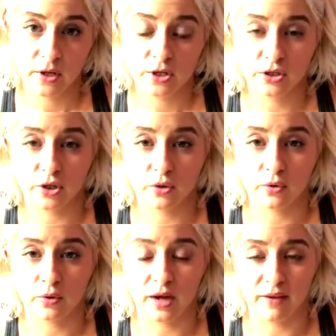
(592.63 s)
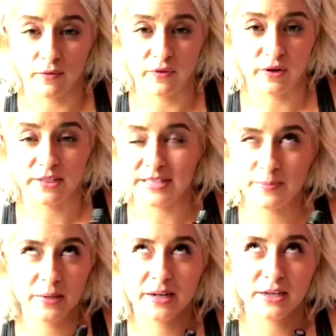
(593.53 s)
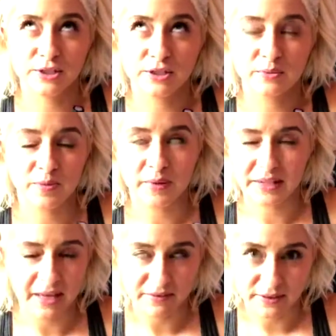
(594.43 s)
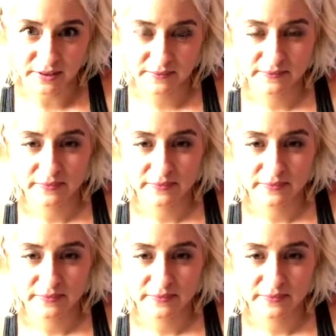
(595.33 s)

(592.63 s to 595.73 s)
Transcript: So I have a very deep connection with my lavender.